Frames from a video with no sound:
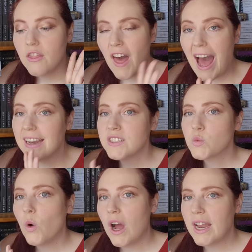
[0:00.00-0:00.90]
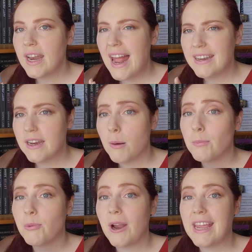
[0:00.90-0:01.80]
that is what ended
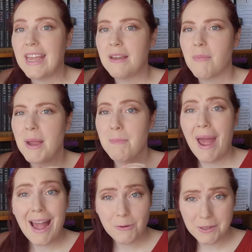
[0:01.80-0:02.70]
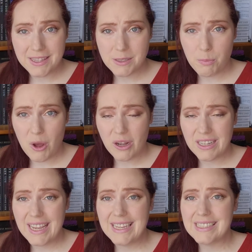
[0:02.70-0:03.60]
up breaking my back with this
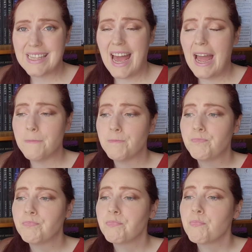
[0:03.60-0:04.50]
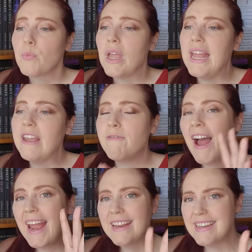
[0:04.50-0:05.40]
book is that if
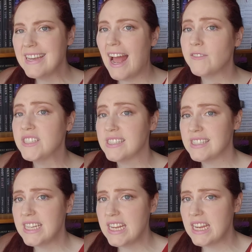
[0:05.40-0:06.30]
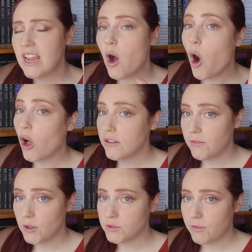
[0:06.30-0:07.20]
I didn't have to see all
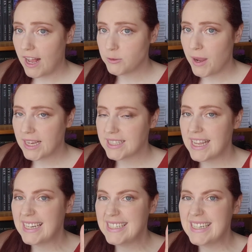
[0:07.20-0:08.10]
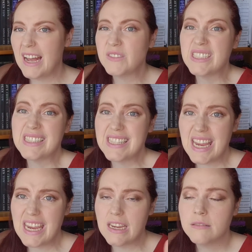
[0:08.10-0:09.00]
of those flashbacks and I didn't have to
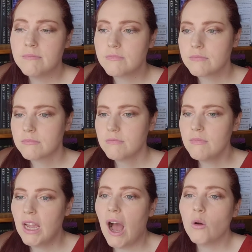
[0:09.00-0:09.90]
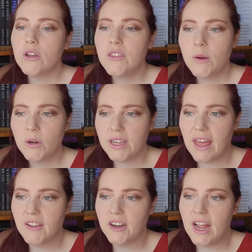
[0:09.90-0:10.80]
see how good they were
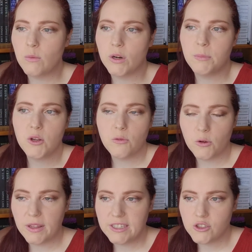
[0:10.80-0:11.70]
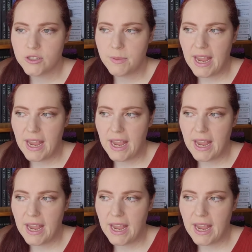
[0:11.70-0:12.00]
together and what a beautiful relationship